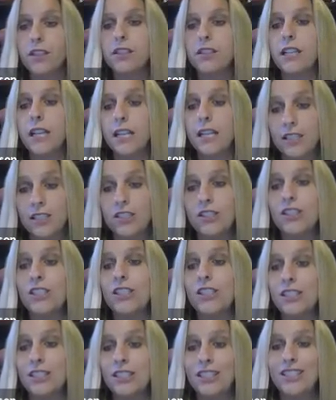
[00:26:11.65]
Yes,
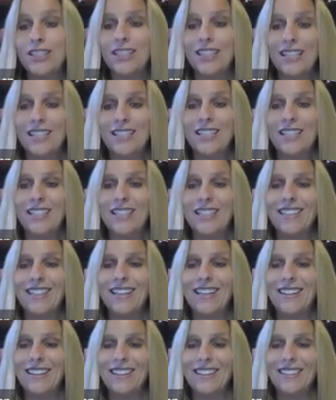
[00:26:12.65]
consistency, I see
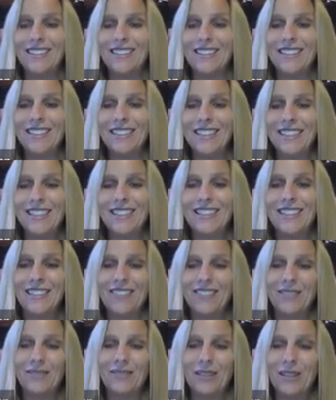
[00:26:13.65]
Carolyn, consistency
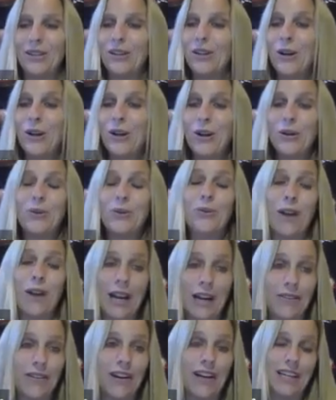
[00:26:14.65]
would be
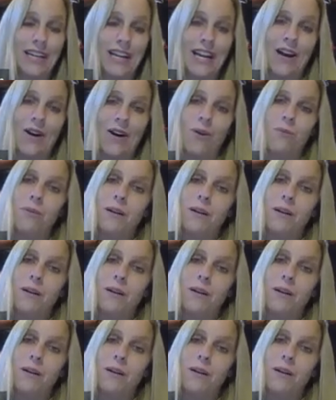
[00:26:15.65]
great right now.